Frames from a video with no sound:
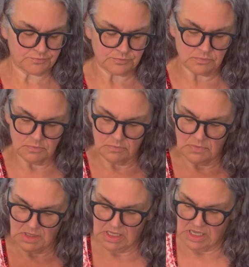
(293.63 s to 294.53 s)

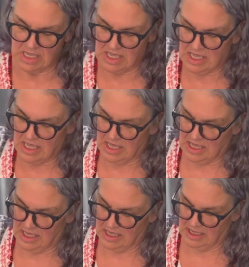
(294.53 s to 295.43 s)

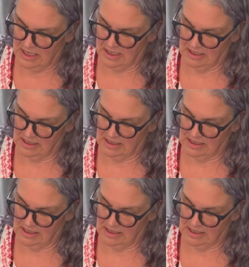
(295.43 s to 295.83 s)
Nobody speaks.